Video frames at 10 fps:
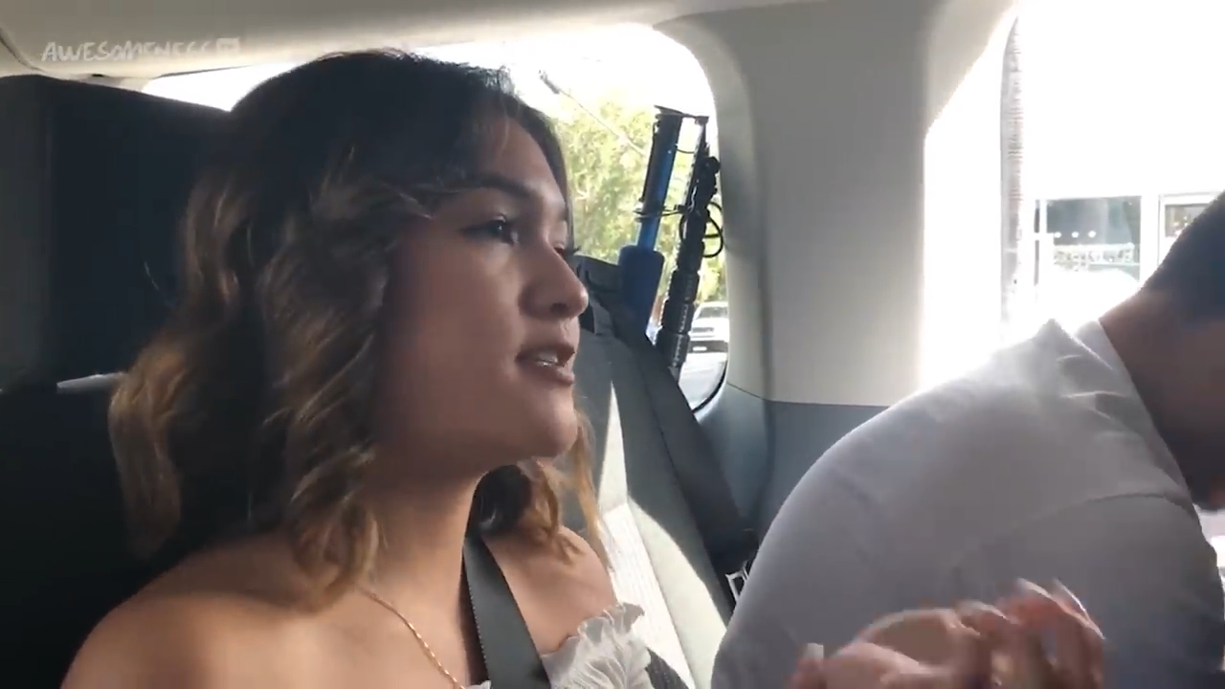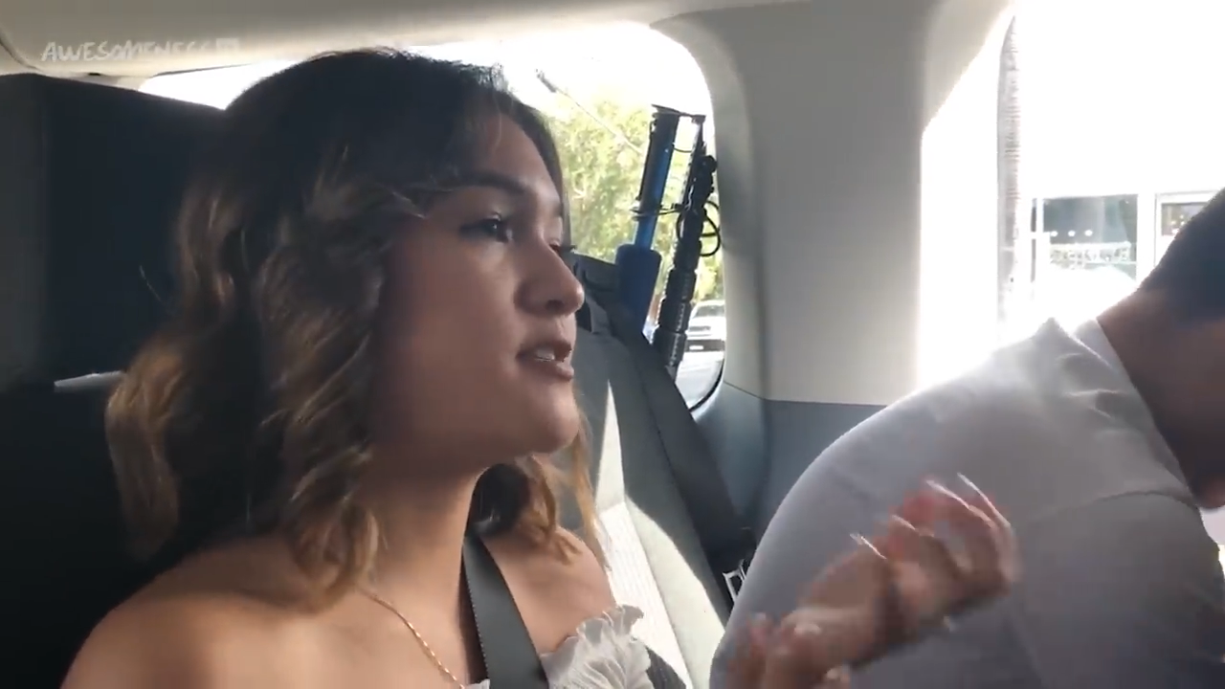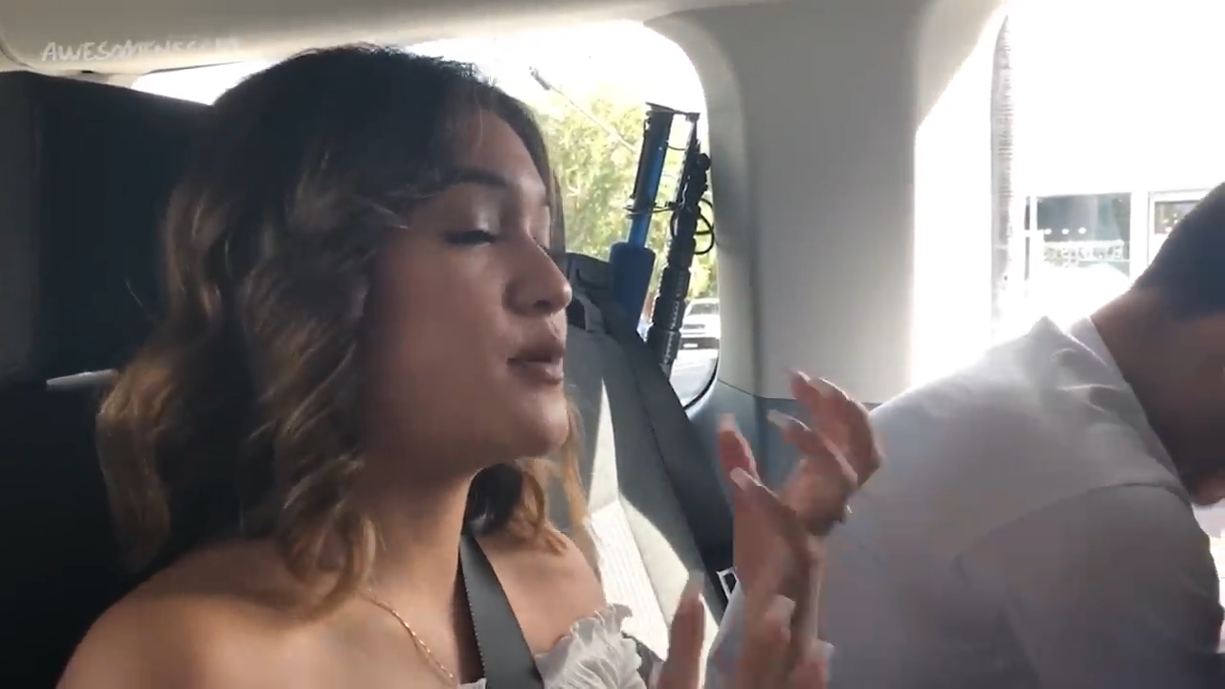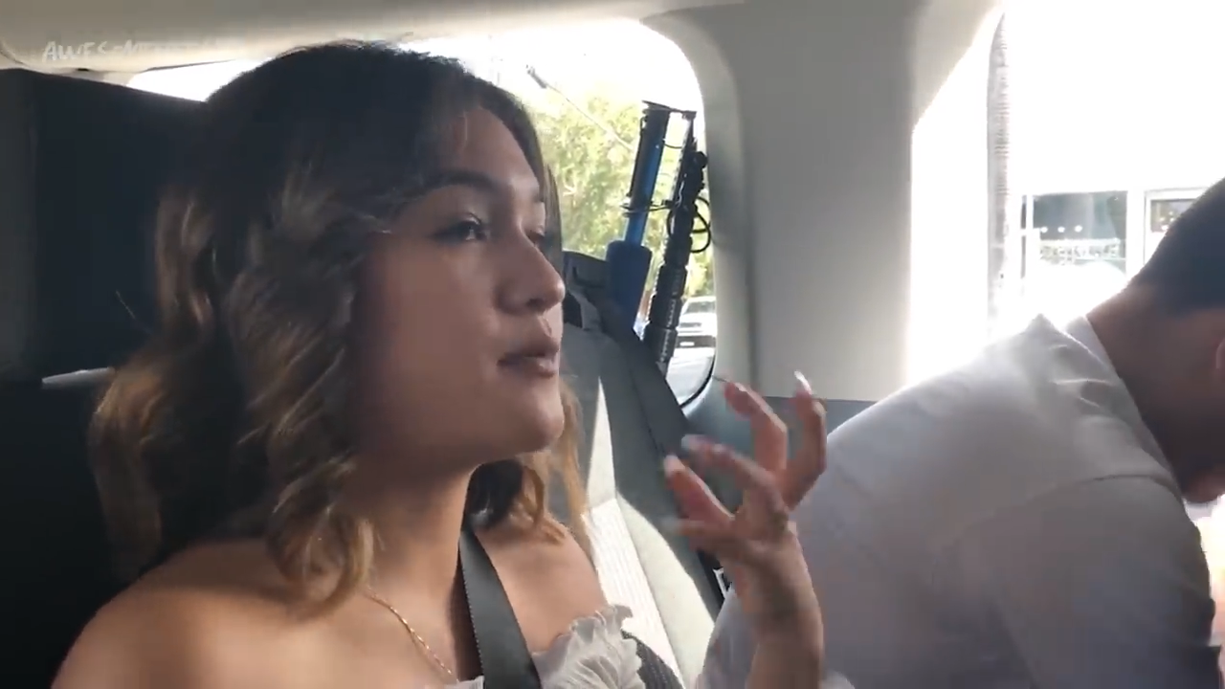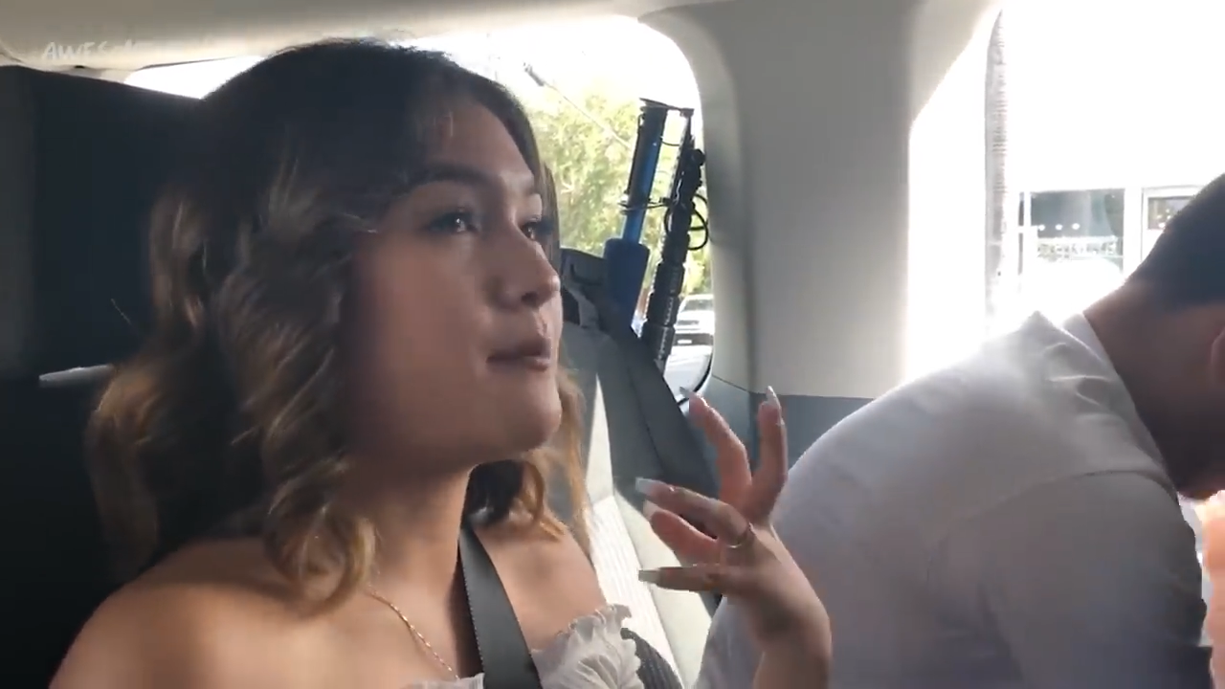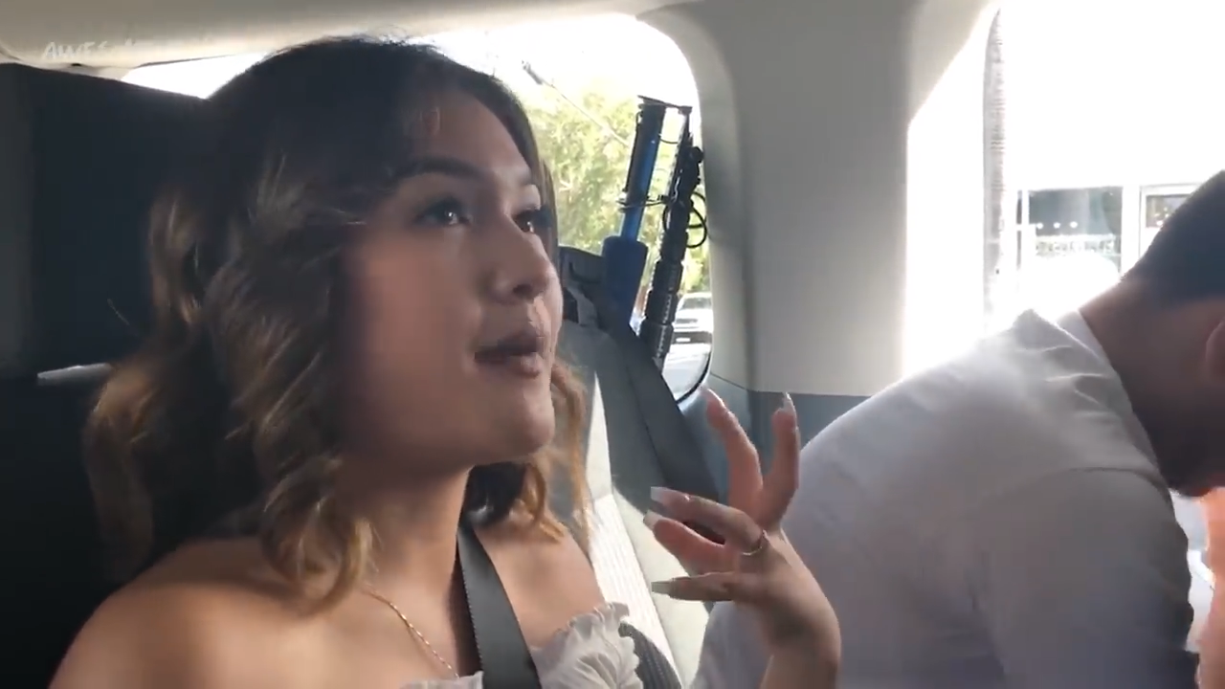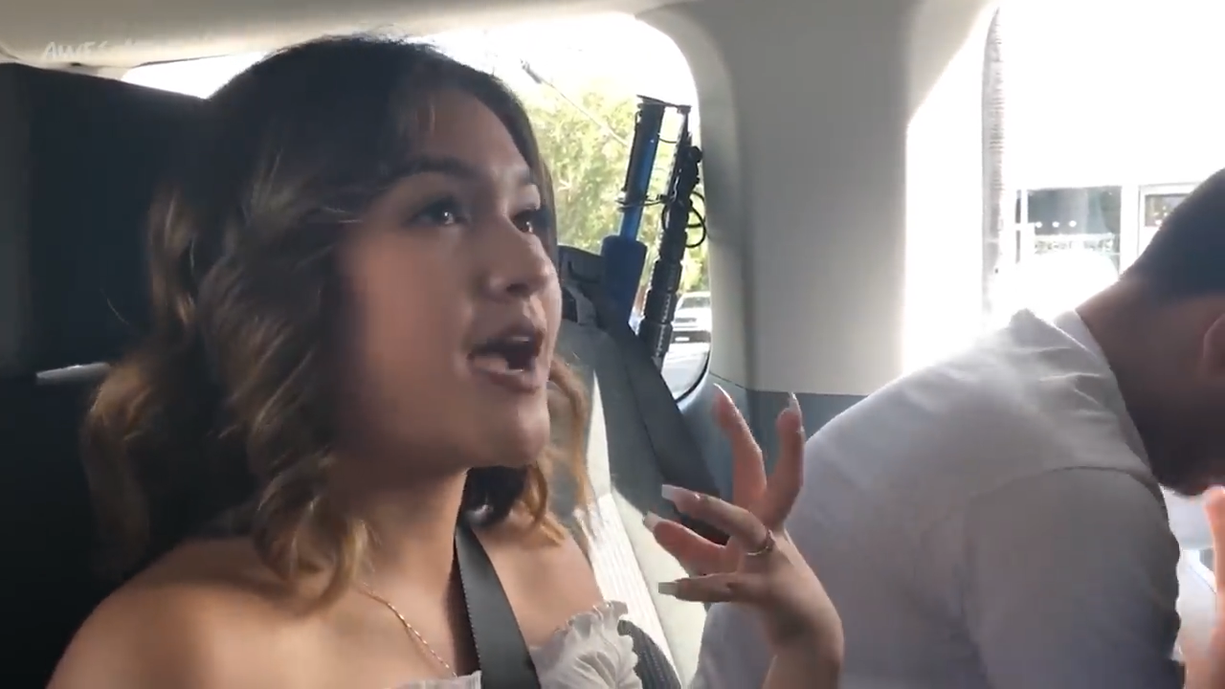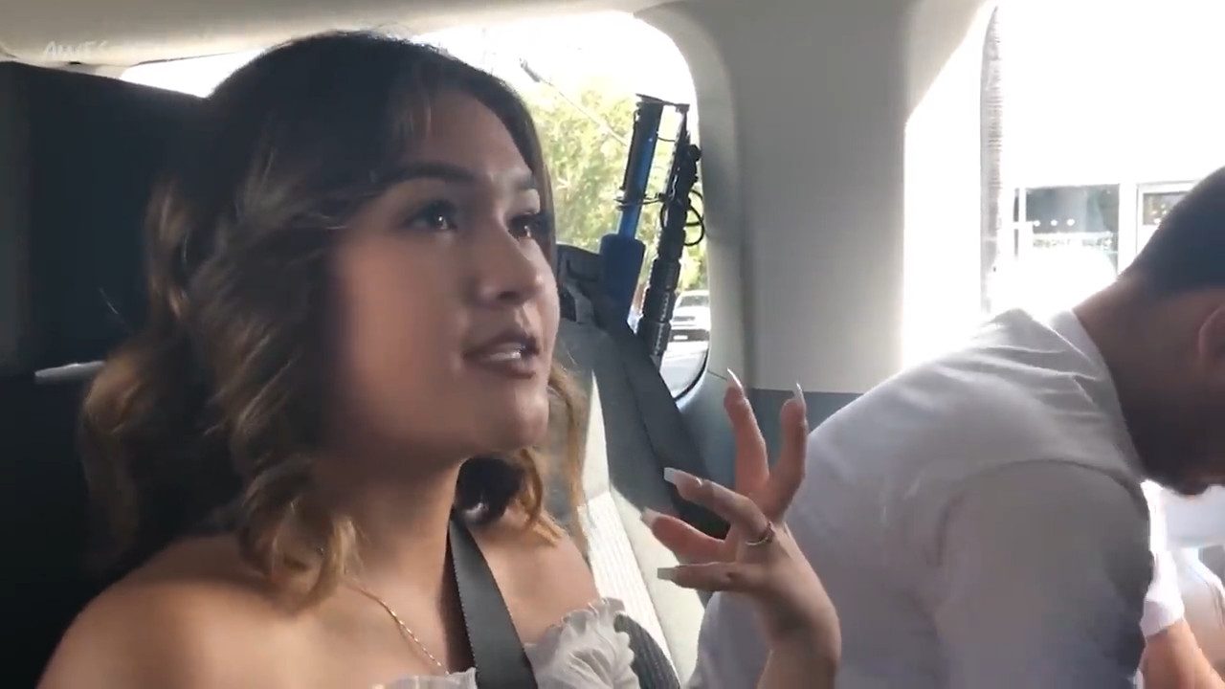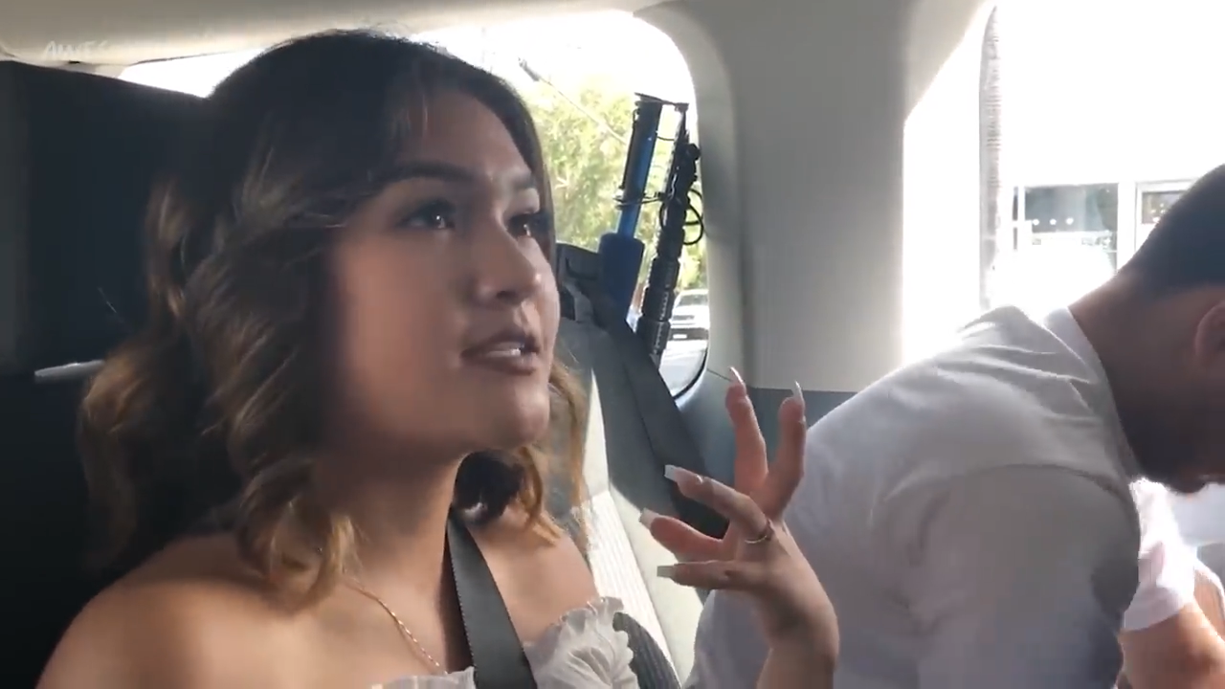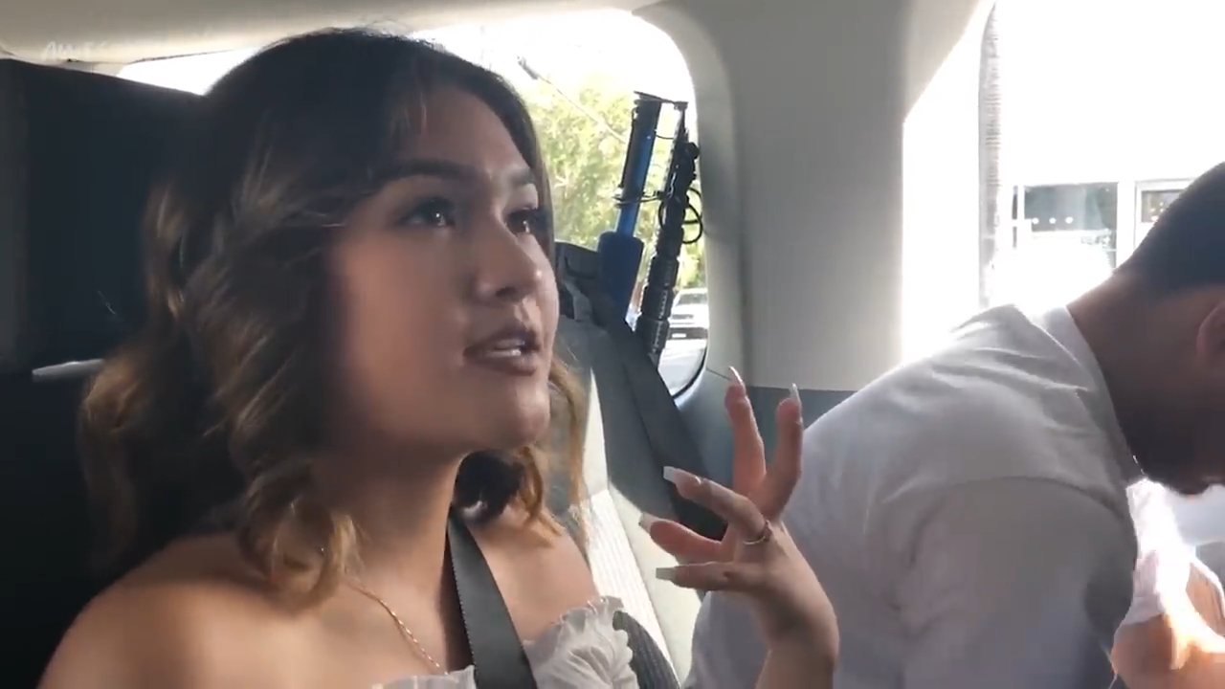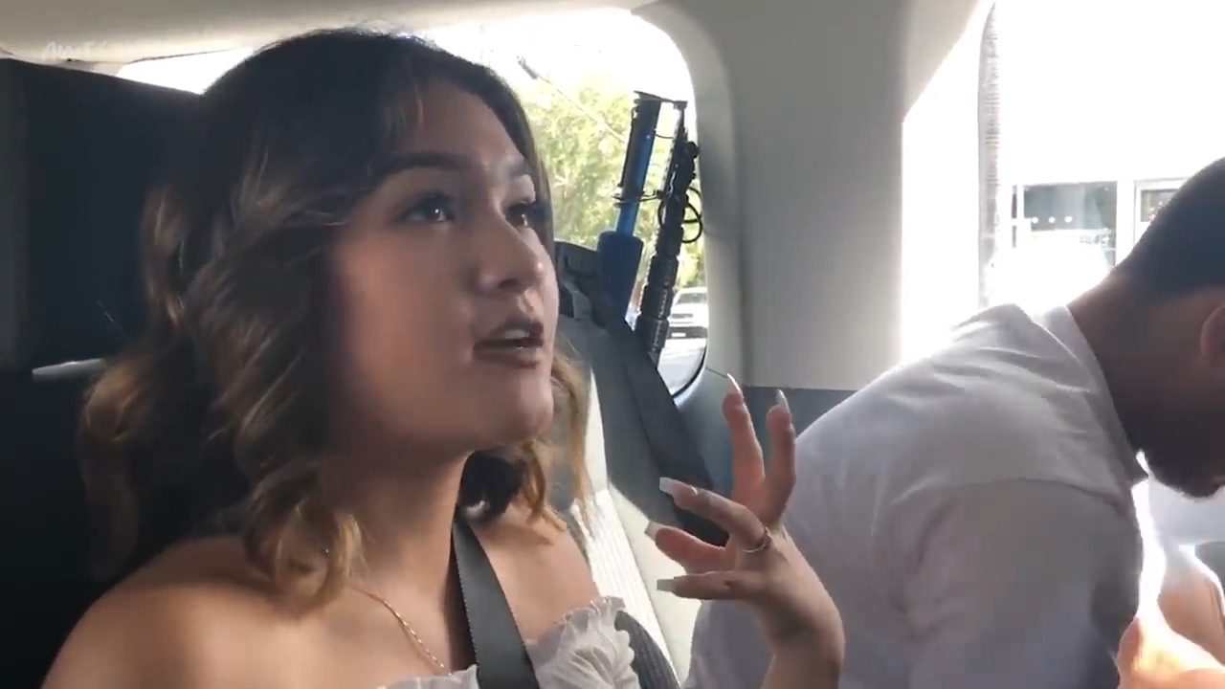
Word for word: to be reminded